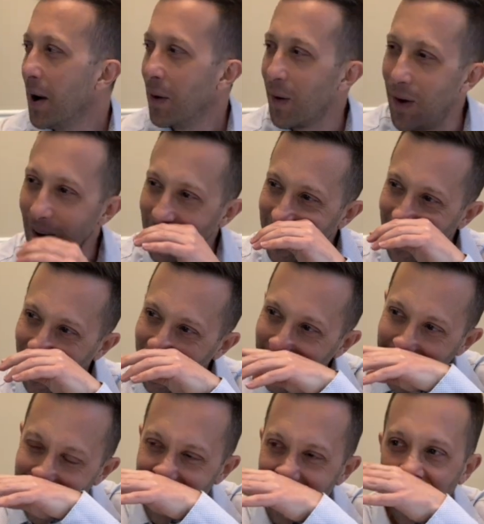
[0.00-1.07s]
One
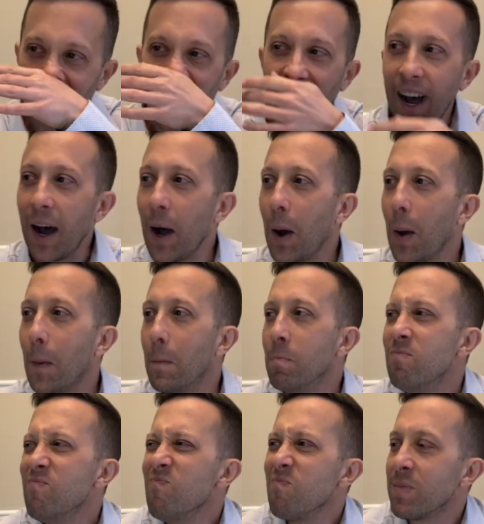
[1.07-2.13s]
day,
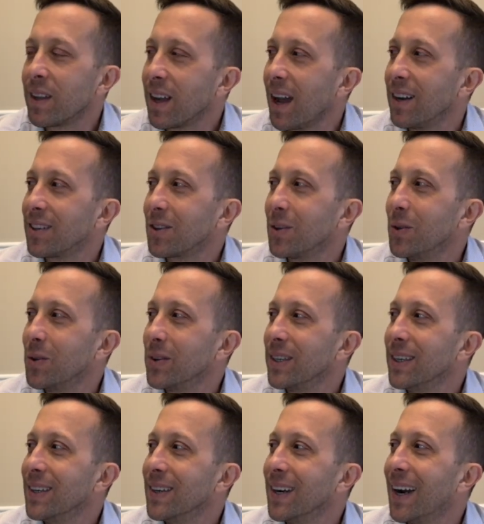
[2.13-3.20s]
God, it's cold in
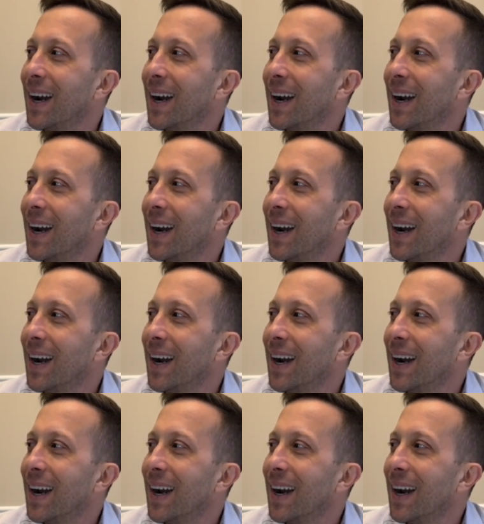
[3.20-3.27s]
here.